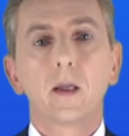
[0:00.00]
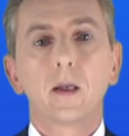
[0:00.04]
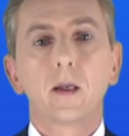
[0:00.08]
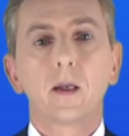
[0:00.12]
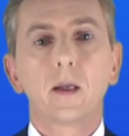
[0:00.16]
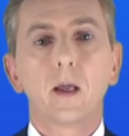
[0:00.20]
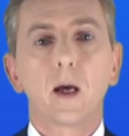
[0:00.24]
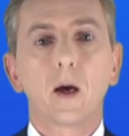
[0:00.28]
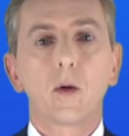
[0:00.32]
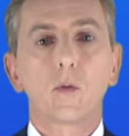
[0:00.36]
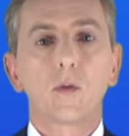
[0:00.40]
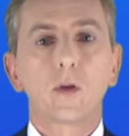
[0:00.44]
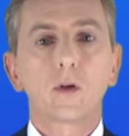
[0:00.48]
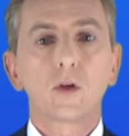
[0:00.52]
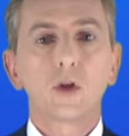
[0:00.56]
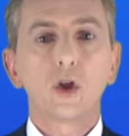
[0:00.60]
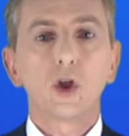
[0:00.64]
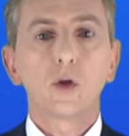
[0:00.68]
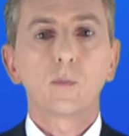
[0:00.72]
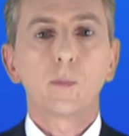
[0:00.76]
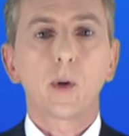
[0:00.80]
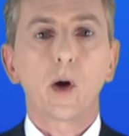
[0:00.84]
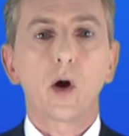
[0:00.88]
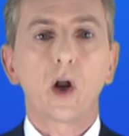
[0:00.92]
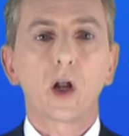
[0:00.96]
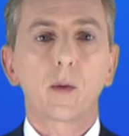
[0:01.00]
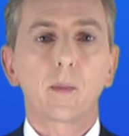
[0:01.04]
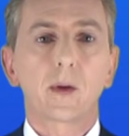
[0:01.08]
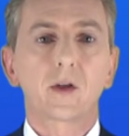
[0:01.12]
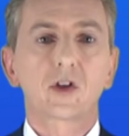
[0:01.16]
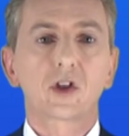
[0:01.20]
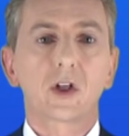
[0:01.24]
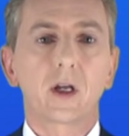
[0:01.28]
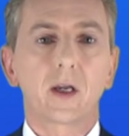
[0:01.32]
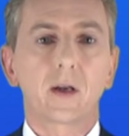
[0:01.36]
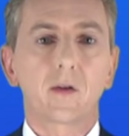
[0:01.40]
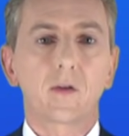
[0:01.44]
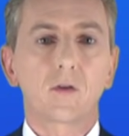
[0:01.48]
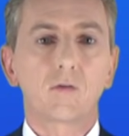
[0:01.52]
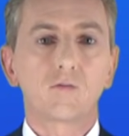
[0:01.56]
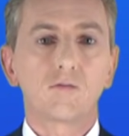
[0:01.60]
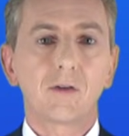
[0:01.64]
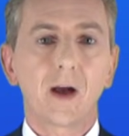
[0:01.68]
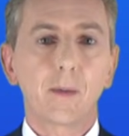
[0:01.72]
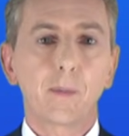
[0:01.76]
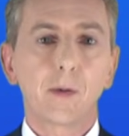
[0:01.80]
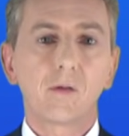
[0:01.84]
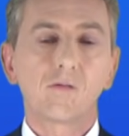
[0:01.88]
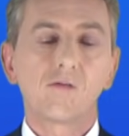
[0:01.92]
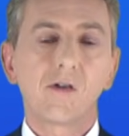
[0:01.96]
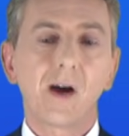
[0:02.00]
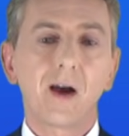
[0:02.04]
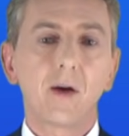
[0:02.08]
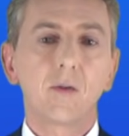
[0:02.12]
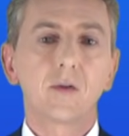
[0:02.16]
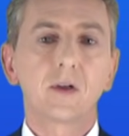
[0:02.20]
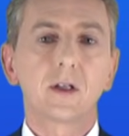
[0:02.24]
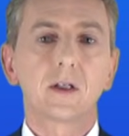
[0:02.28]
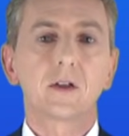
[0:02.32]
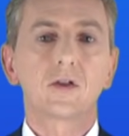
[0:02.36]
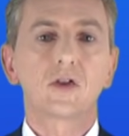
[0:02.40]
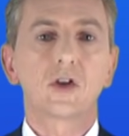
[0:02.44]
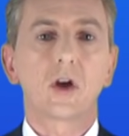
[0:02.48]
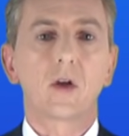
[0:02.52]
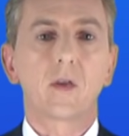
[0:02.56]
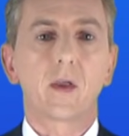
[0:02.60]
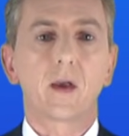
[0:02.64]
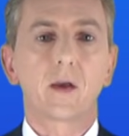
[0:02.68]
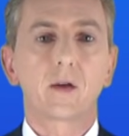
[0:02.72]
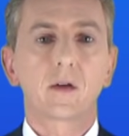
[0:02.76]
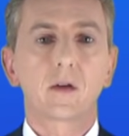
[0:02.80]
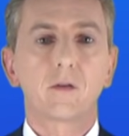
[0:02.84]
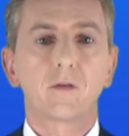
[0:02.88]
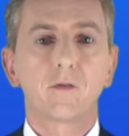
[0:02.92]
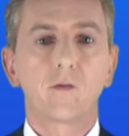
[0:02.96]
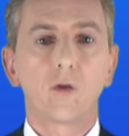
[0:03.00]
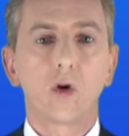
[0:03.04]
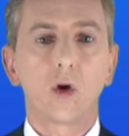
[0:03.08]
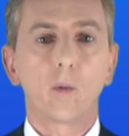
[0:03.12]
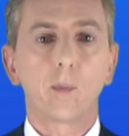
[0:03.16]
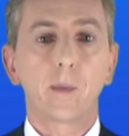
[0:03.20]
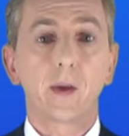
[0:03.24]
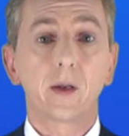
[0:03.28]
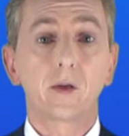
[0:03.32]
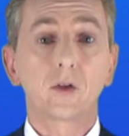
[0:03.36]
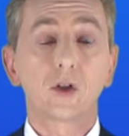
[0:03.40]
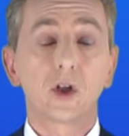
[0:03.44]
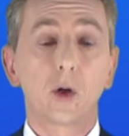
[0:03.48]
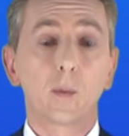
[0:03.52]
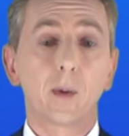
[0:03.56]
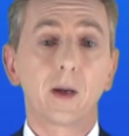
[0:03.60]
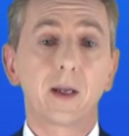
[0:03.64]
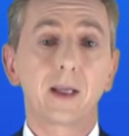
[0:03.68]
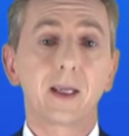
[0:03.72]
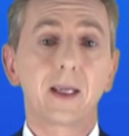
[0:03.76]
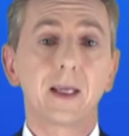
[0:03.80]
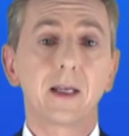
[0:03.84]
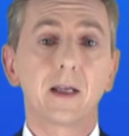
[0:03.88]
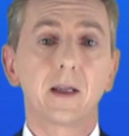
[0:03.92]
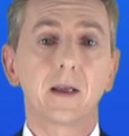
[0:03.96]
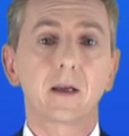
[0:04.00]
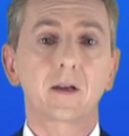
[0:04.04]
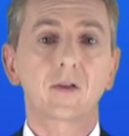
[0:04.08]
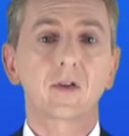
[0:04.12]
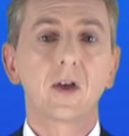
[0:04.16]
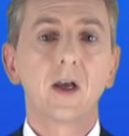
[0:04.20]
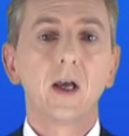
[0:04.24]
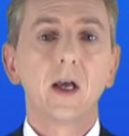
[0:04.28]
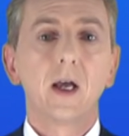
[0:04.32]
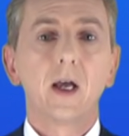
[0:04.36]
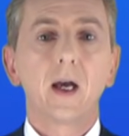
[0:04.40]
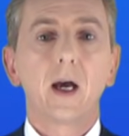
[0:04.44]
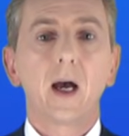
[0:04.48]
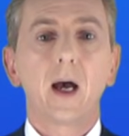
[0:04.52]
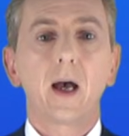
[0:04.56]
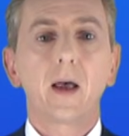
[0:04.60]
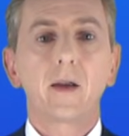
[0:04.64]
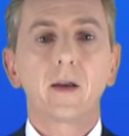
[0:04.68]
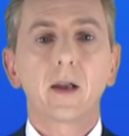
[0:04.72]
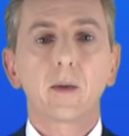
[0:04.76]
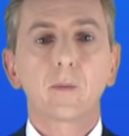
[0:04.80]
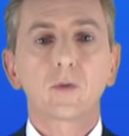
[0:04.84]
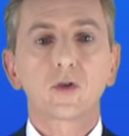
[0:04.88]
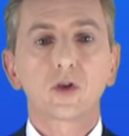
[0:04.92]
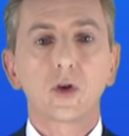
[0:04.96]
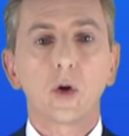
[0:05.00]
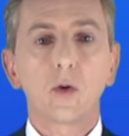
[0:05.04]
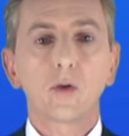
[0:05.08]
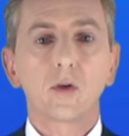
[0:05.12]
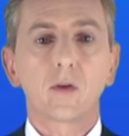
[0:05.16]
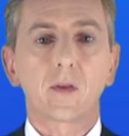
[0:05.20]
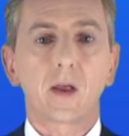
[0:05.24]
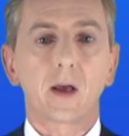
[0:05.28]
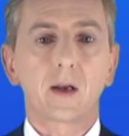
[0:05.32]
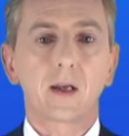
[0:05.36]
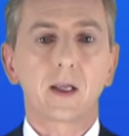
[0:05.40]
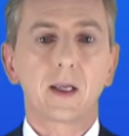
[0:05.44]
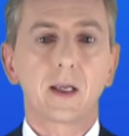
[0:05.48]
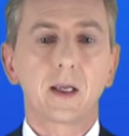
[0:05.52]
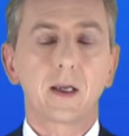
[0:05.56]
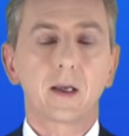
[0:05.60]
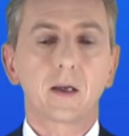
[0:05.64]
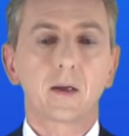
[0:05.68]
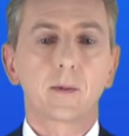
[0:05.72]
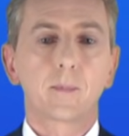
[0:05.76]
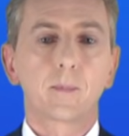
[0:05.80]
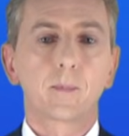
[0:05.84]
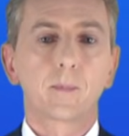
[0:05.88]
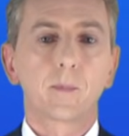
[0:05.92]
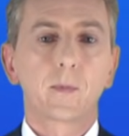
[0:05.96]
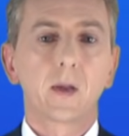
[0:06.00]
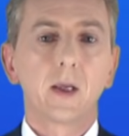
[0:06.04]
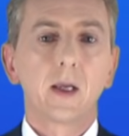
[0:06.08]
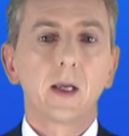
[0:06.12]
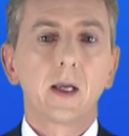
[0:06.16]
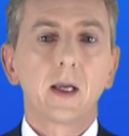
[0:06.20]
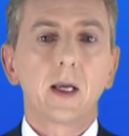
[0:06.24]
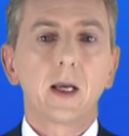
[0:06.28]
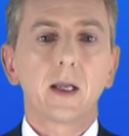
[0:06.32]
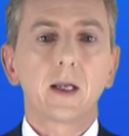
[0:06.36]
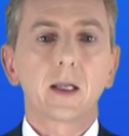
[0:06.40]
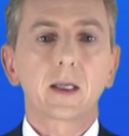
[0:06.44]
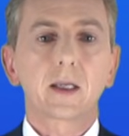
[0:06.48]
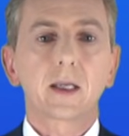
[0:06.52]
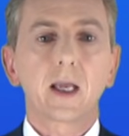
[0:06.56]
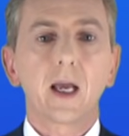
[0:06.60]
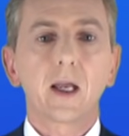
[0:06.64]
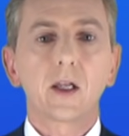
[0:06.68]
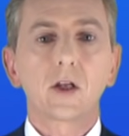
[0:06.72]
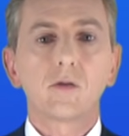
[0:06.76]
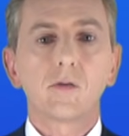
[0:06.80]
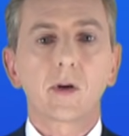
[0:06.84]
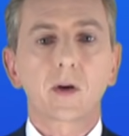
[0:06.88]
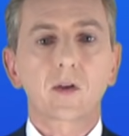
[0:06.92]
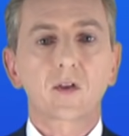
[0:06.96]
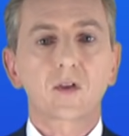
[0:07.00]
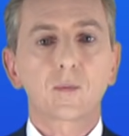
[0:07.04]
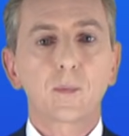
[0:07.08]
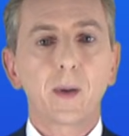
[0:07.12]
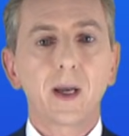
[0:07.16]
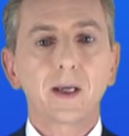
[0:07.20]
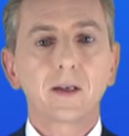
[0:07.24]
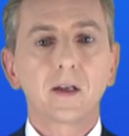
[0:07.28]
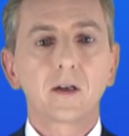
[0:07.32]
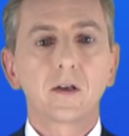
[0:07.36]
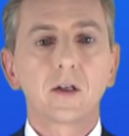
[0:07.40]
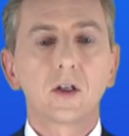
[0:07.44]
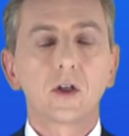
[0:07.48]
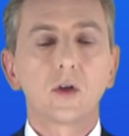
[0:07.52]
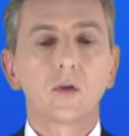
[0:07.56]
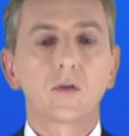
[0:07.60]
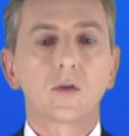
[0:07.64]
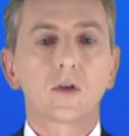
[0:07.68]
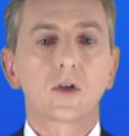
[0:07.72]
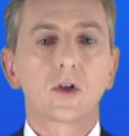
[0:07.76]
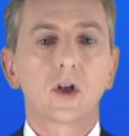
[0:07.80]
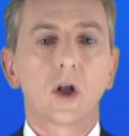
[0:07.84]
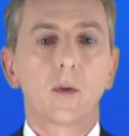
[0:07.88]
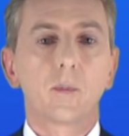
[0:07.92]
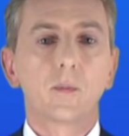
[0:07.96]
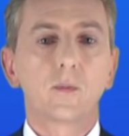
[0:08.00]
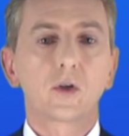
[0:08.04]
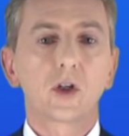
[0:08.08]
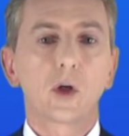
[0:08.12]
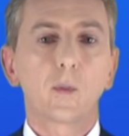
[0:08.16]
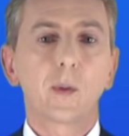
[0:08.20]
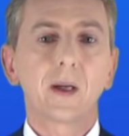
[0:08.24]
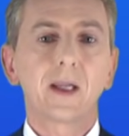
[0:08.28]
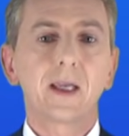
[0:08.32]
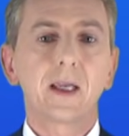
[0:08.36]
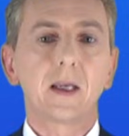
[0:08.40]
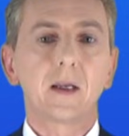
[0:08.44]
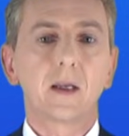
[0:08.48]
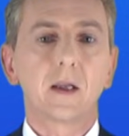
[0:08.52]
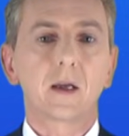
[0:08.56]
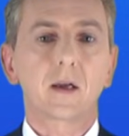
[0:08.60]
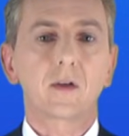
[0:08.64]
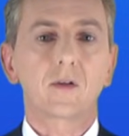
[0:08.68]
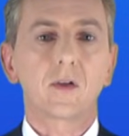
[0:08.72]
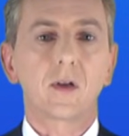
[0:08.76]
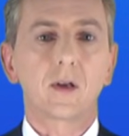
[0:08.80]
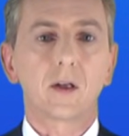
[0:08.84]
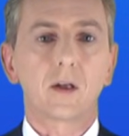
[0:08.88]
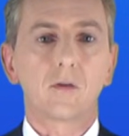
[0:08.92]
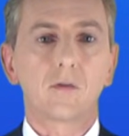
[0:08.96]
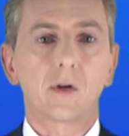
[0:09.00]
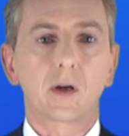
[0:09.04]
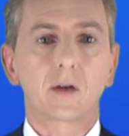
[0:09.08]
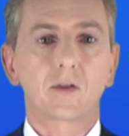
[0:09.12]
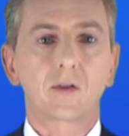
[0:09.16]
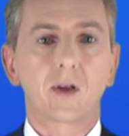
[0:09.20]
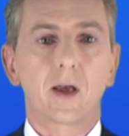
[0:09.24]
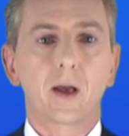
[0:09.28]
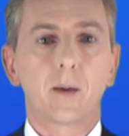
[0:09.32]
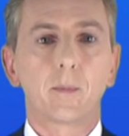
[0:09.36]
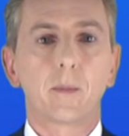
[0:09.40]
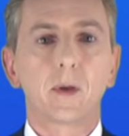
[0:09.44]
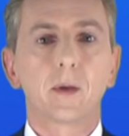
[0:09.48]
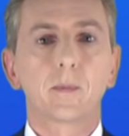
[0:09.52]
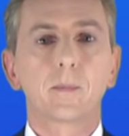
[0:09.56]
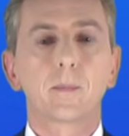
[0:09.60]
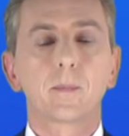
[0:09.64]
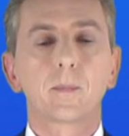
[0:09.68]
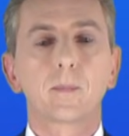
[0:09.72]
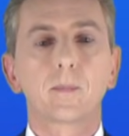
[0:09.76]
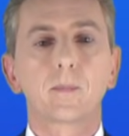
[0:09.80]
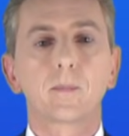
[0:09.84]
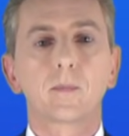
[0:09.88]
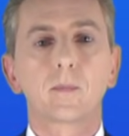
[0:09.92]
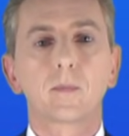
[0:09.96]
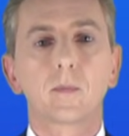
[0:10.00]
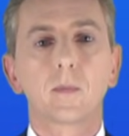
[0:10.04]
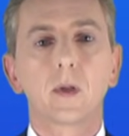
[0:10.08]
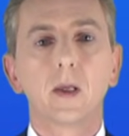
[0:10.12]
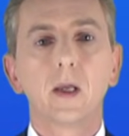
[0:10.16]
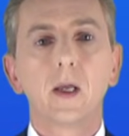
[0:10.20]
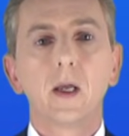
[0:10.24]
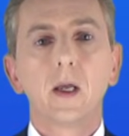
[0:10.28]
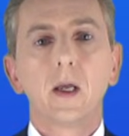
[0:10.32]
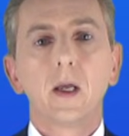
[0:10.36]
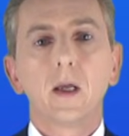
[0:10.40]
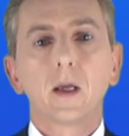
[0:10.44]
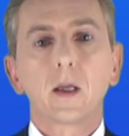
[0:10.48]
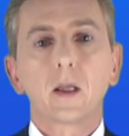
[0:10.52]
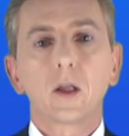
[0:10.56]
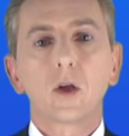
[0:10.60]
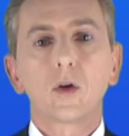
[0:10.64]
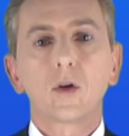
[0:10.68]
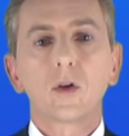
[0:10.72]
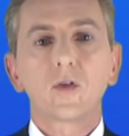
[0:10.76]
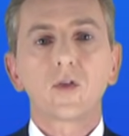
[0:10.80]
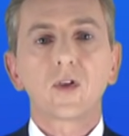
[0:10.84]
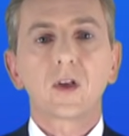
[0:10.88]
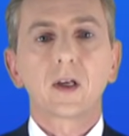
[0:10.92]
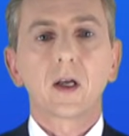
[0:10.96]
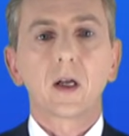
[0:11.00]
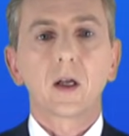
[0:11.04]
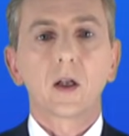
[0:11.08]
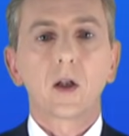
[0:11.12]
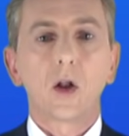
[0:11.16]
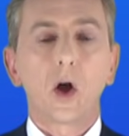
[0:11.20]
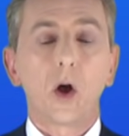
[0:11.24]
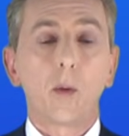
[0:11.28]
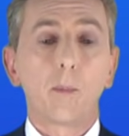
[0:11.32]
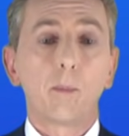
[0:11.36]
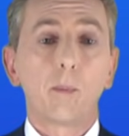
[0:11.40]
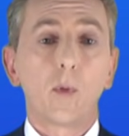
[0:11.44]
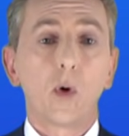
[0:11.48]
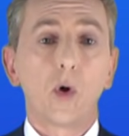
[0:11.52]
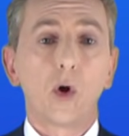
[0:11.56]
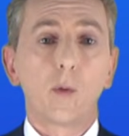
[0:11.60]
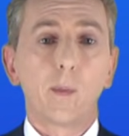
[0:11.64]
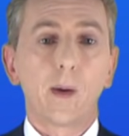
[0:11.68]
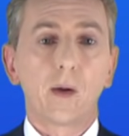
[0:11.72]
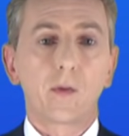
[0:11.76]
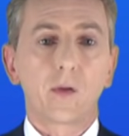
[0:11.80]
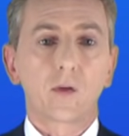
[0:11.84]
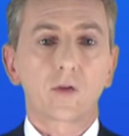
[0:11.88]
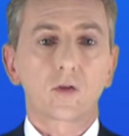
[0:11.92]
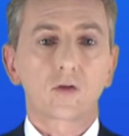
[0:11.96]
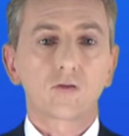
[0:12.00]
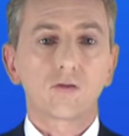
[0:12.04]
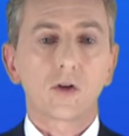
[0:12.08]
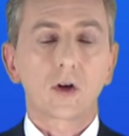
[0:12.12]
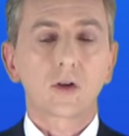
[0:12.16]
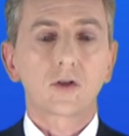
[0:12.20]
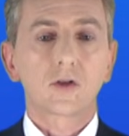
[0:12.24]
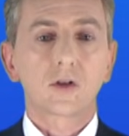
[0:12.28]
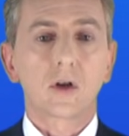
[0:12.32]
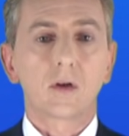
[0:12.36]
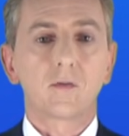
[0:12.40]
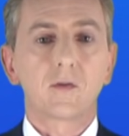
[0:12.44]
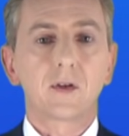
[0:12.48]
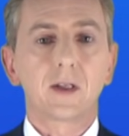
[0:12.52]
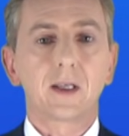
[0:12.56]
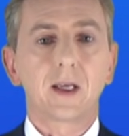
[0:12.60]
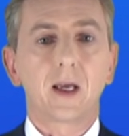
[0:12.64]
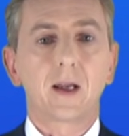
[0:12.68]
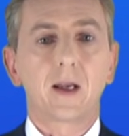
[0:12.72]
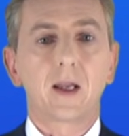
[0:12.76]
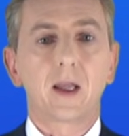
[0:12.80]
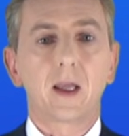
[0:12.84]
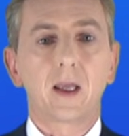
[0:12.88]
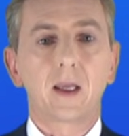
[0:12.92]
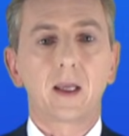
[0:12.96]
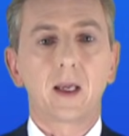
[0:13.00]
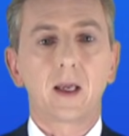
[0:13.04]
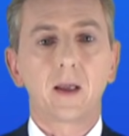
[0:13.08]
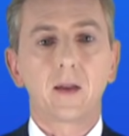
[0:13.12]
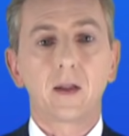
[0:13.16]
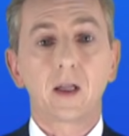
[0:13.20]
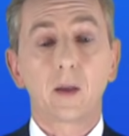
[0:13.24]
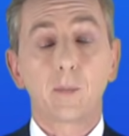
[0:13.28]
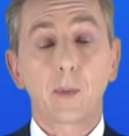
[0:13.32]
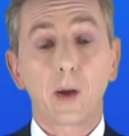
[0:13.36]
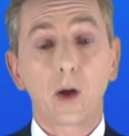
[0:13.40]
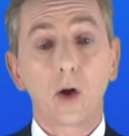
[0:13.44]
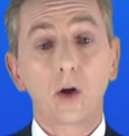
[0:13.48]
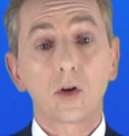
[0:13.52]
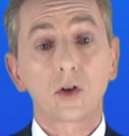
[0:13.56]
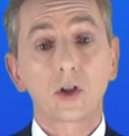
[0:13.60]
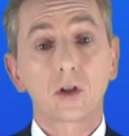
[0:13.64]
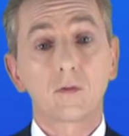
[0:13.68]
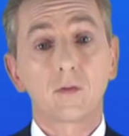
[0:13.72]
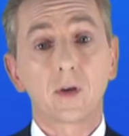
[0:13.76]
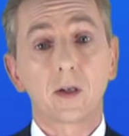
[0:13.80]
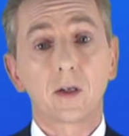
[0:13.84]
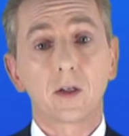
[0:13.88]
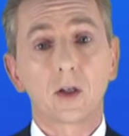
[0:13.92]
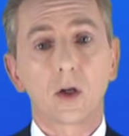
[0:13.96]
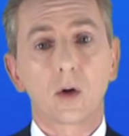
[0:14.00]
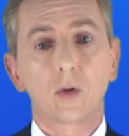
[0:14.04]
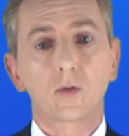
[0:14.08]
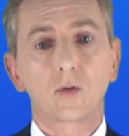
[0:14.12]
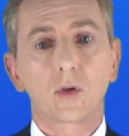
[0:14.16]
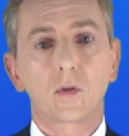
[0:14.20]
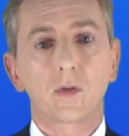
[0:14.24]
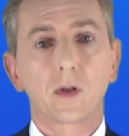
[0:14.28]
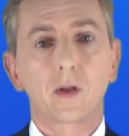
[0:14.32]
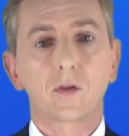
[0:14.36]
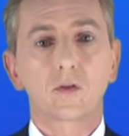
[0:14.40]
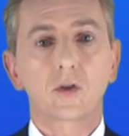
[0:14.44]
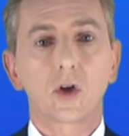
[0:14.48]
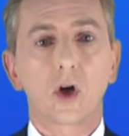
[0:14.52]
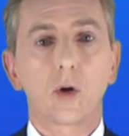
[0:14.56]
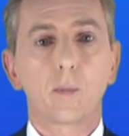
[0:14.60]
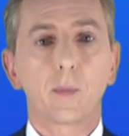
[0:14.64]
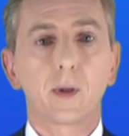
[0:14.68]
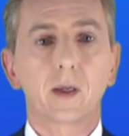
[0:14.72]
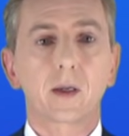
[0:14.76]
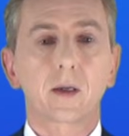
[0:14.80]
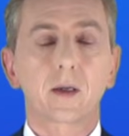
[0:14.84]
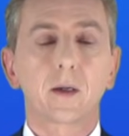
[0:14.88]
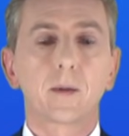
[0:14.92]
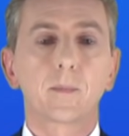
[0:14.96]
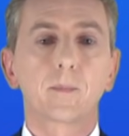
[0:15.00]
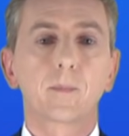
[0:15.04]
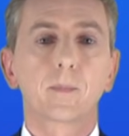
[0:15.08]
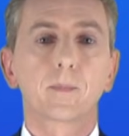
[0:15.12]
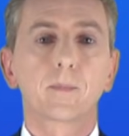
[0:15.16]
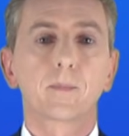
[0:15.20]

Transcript: Now, the two polymer chains wrap around each other to form a double helix. And I'm showing you that here. And again, you're expected to use the term double helix in your exam. You'll see a lot more about the structure of DNA in the biology videos on this topic.